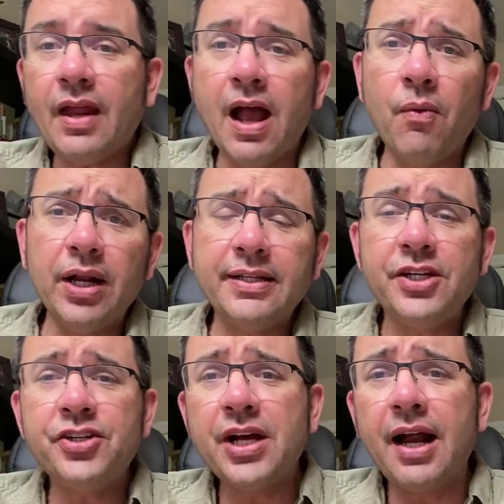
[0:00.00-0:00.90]
I want to
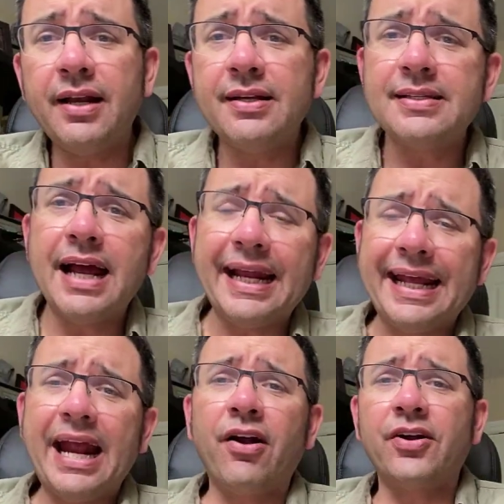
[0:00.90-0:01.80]
teach you how to design a
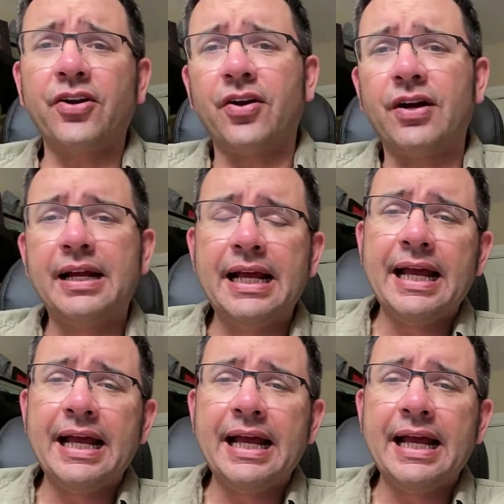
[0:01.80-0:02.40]
character.